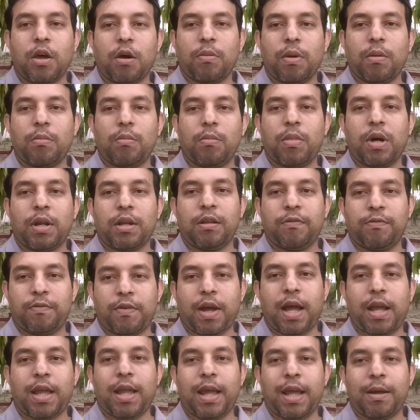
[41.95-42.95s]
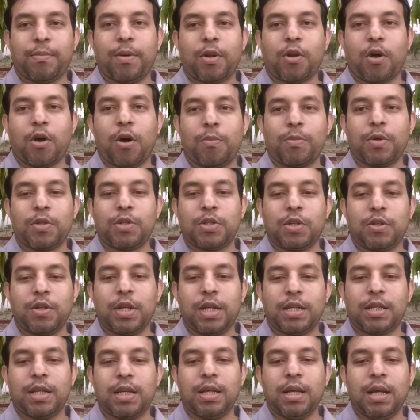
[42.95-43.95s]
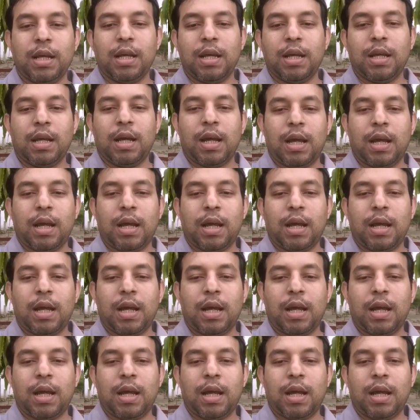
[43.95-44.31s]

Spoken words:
November if I have an opportunity.